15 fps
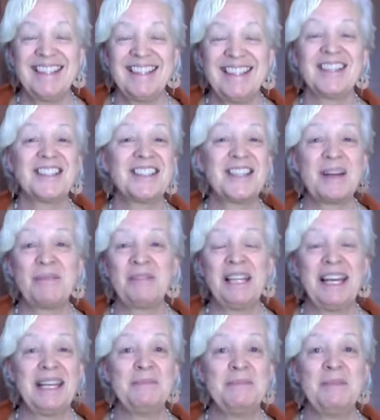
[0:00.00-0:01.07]
There is no
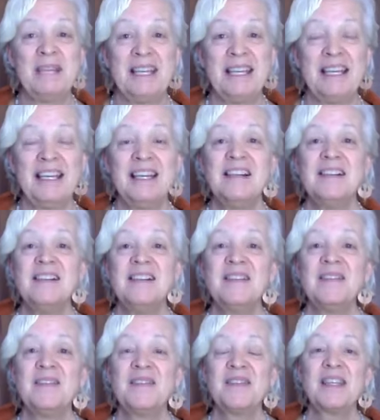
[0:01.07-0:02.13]
planet B.
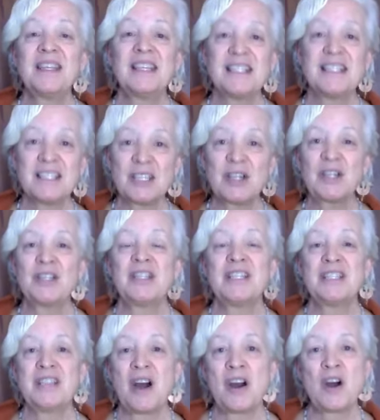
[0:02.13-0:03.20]
This earth
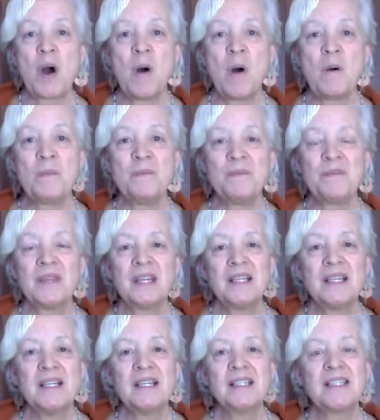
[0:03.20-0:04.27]
is our home.
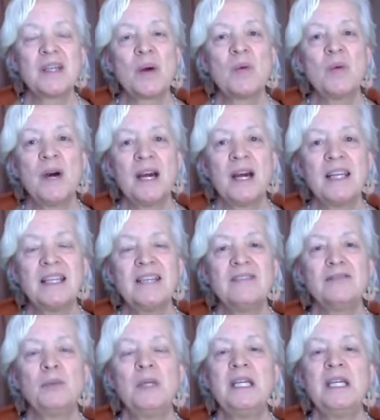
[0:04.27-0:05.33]
So, what
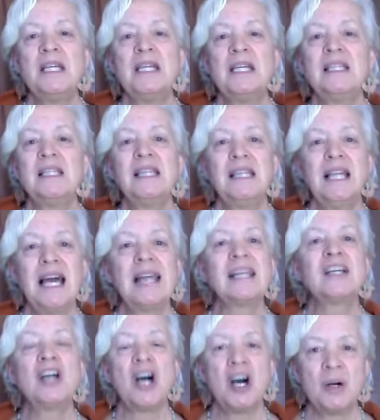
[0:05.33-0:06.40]
if we
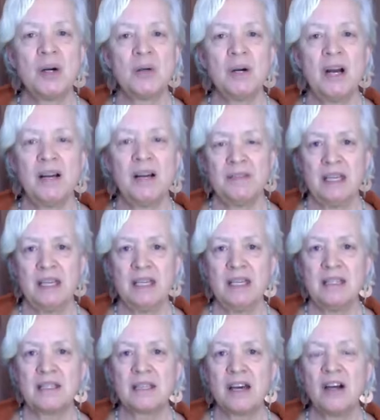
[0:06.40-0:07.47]
let go of
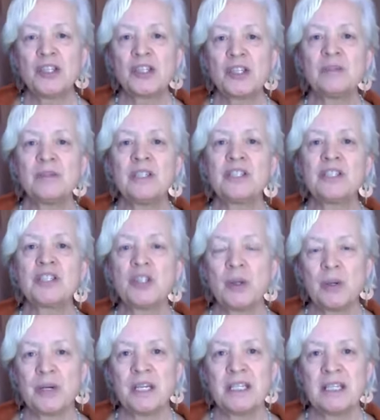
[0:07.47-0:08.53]
these cultural
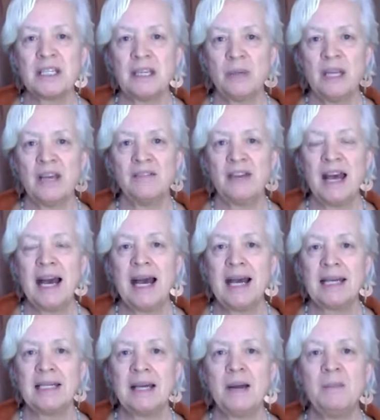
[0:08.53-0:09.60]
stories that we have
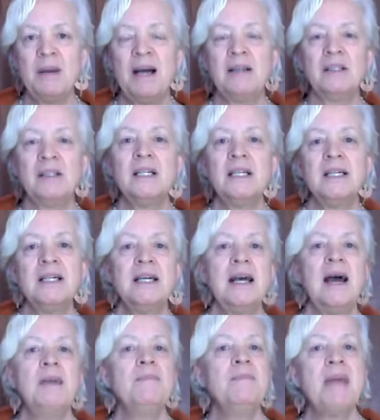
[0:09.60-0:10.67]
had about
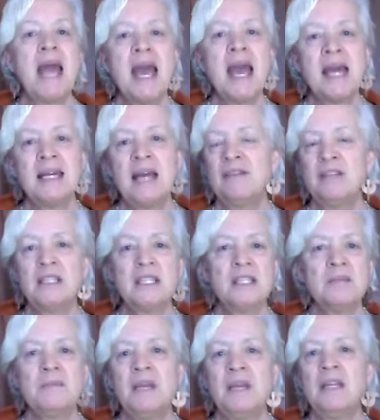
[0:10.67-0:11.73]
man having
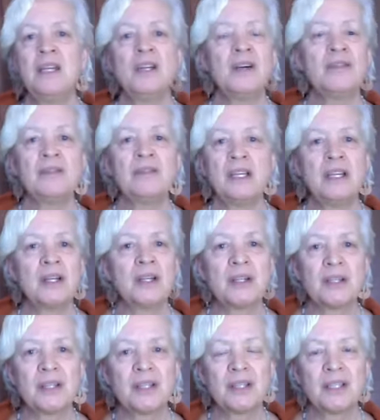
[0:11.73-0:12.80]
dominion over the
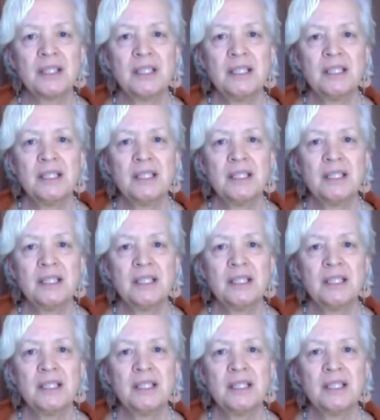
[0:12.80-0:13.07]
earth